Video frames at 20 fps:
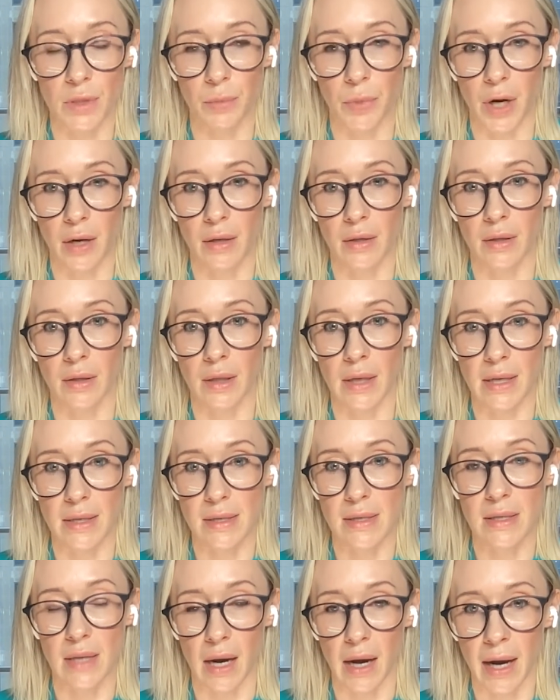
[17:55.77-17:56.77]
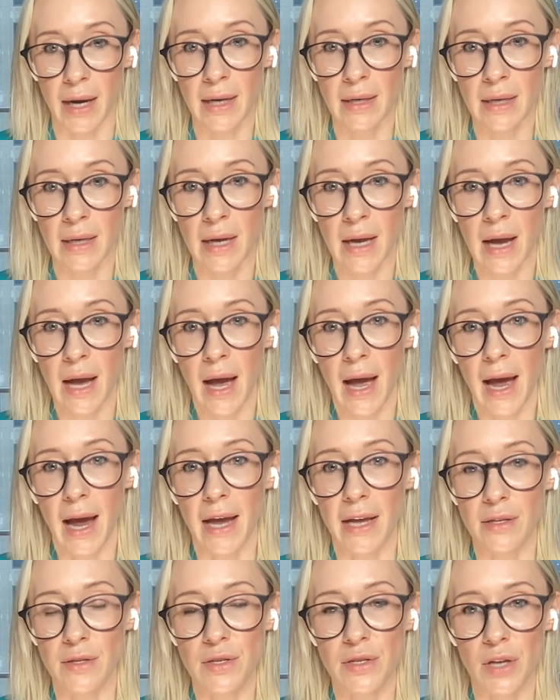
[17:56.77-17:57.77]
debacle aside.
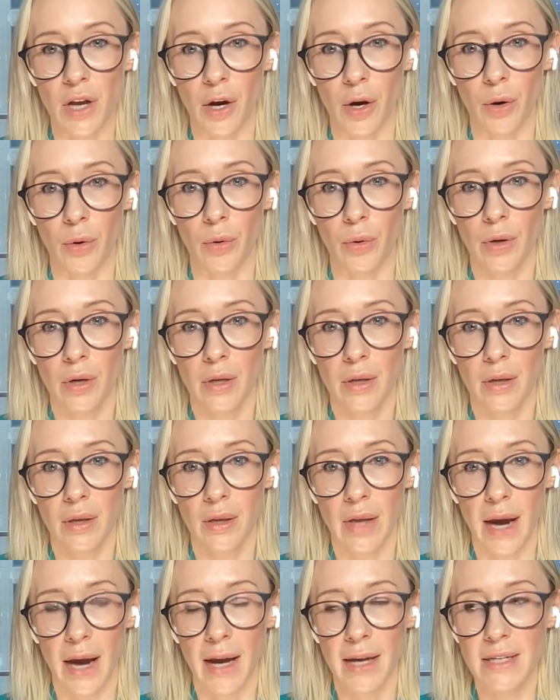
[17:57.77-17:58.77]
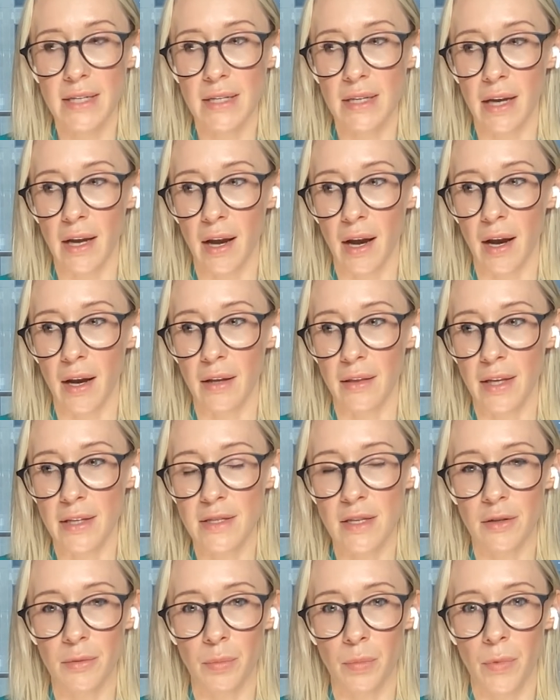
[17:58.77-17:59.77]
And so that's
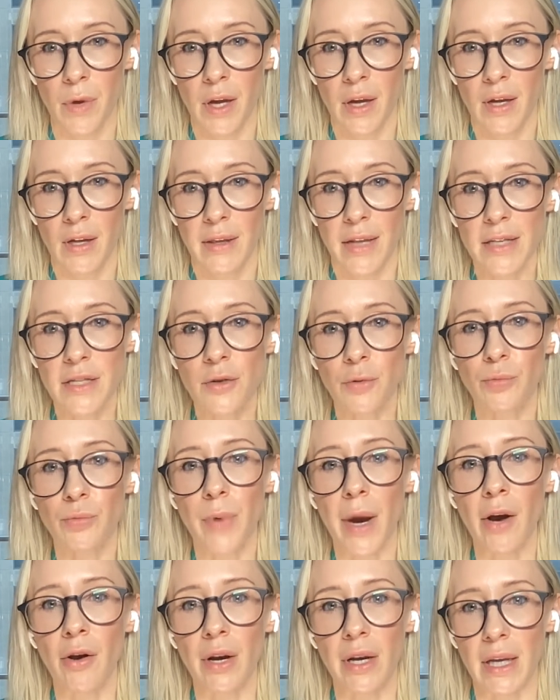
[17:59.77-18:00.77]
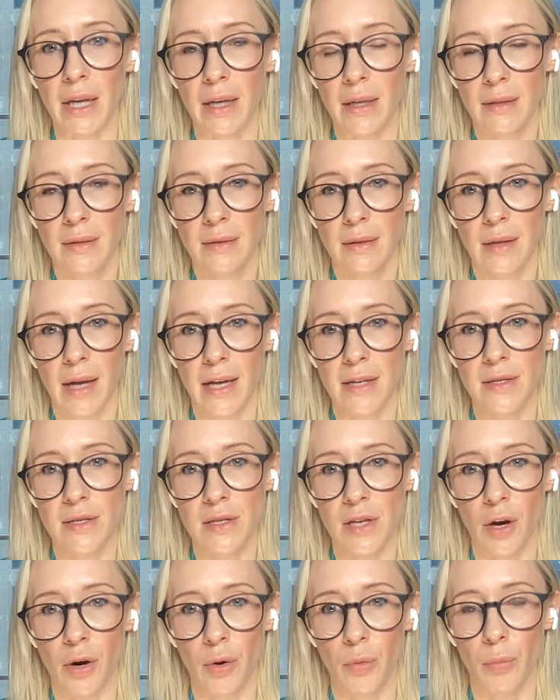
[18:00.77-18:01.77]
a rarity. And
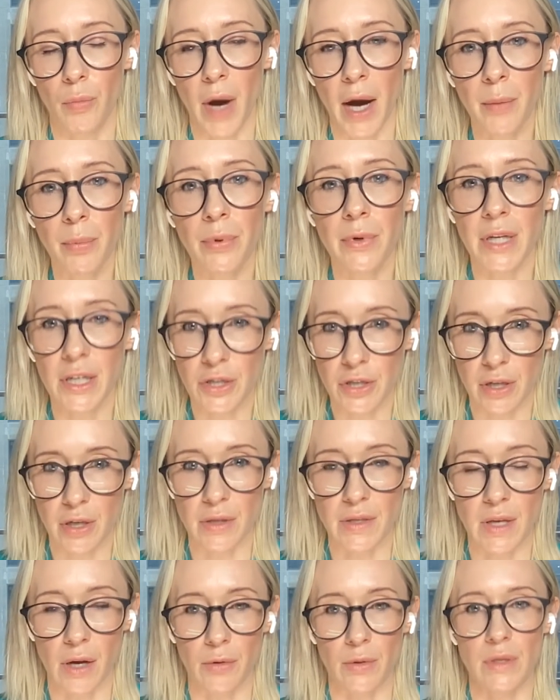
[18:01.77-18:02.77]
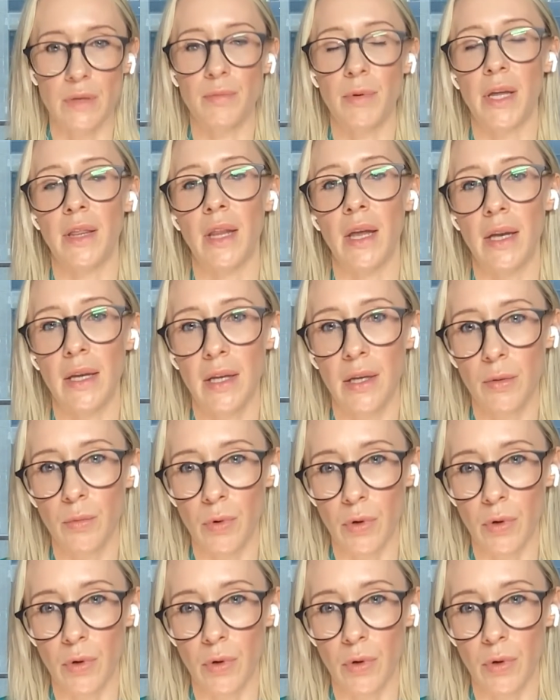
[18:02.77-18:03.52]
so my prediction has always been that he